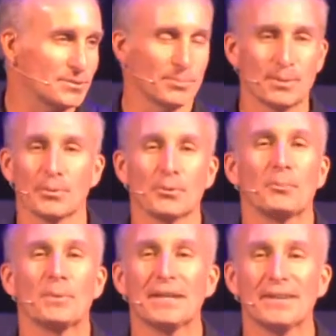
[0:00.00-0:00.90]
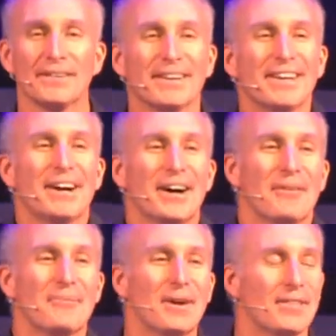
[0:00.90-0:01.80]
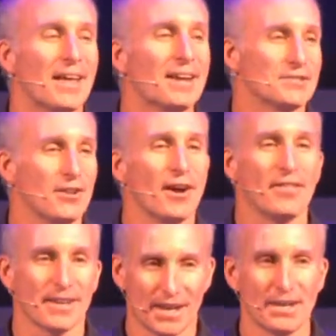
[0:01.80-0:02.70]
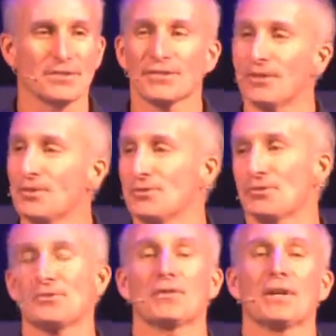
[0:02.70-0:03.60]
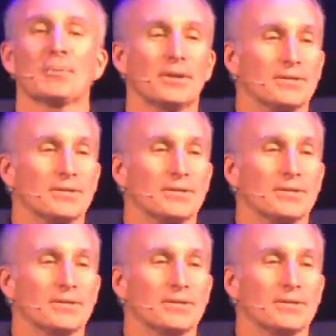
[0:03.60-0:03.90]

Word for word: the people are mean. Um, and that is not the case in our church family.